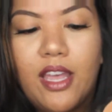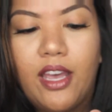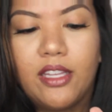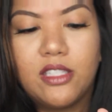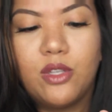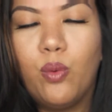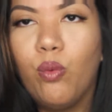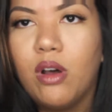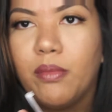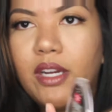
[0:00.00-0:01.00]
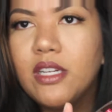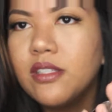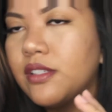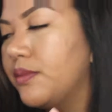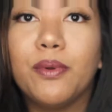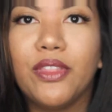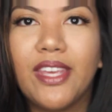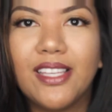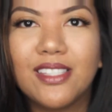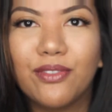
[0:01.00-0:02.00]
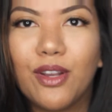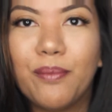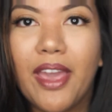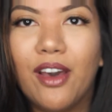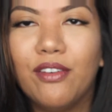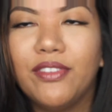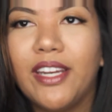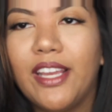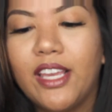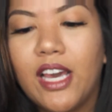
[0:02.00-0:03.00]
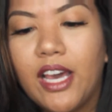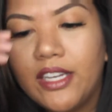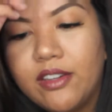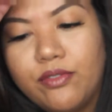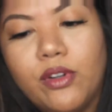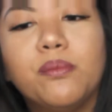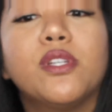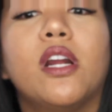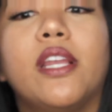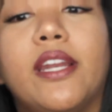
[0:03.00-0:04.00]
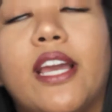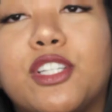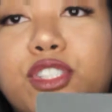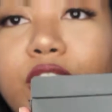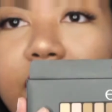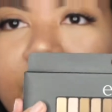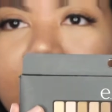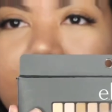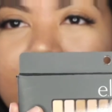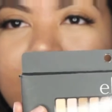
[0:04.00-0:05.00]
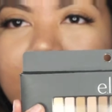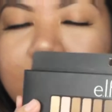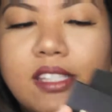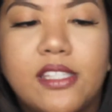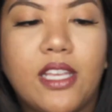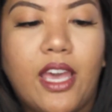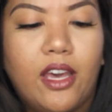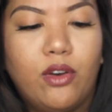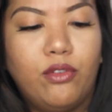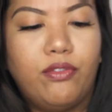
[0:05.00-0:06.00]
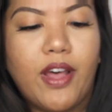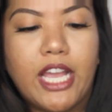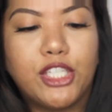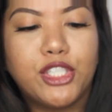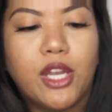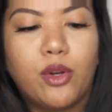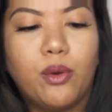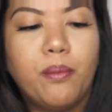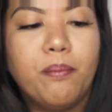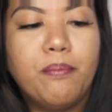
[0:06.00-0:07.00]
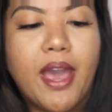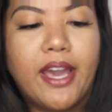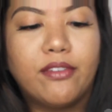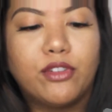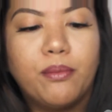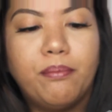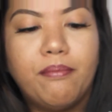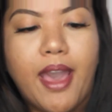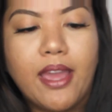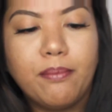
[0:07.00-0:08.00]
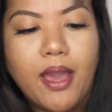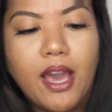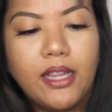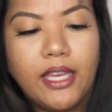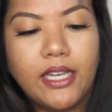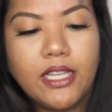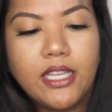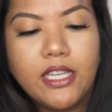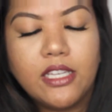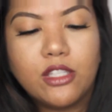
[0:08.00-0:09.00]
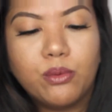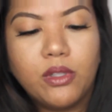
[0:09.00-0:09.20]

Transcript: at Walmart. A couple things from e.l.f. that I got from Target actually is this e.l.f. eyeshadow matte from Matte palette. It's